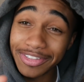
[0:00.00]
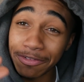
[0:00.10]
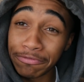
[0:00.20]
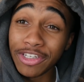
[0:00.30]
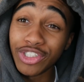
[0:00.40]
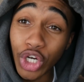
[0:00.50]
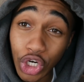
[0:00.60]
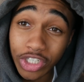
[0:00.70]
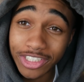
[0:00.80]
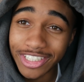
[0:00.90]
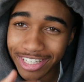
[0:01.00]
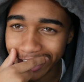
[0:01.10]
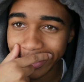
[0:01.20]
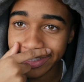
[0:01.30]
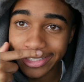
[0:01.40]
features
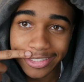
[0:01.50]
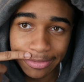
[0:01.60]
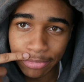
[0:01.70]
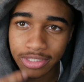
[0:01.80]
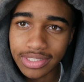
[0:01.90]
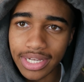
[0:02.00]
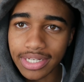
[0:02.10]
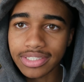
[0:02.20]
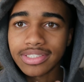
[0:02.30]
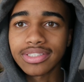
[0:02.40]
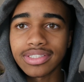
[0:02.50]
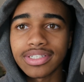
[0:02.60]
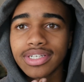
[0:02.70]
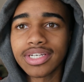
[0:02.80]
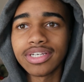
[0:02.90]
like the mustache, the
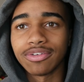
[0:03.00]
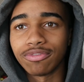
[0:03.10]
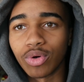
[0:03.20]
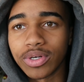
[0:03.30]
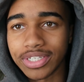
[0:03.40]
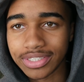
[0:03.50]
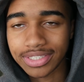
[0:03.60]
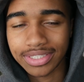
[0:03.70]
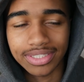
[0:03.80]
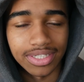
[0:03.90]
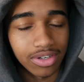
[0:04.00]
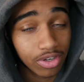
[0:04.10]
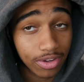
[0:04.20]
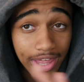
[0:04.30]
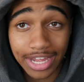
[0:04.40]
voice, and
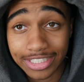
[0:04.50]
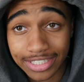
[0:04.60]
all that